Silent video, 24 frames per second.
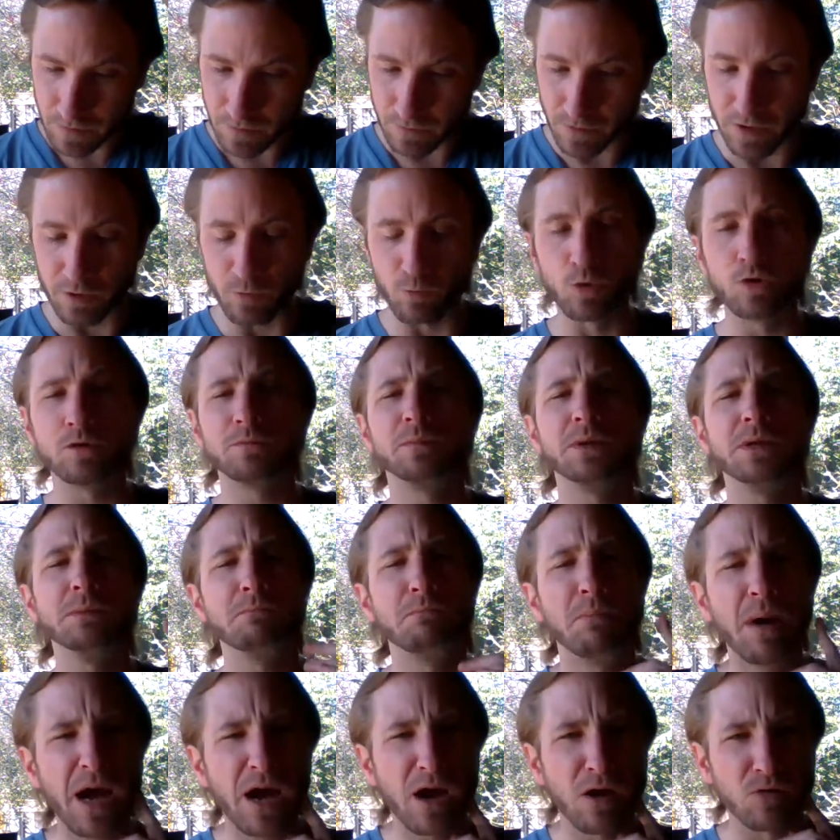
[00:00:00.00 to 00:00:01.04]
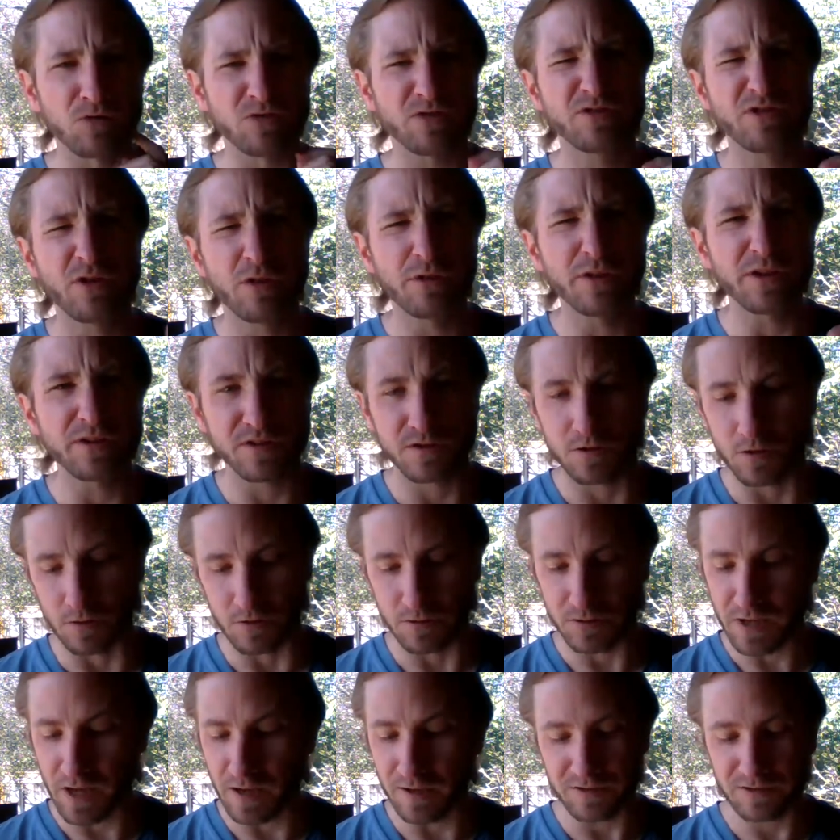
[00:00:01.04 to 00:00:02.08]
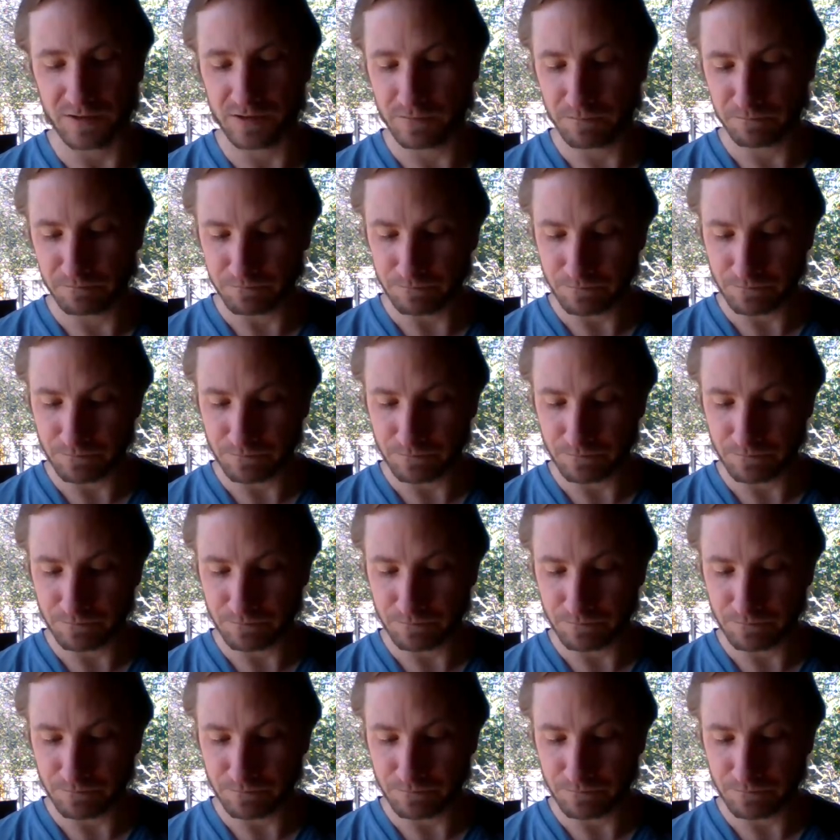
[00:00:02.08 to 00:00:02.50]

They would be bound to think so, yes.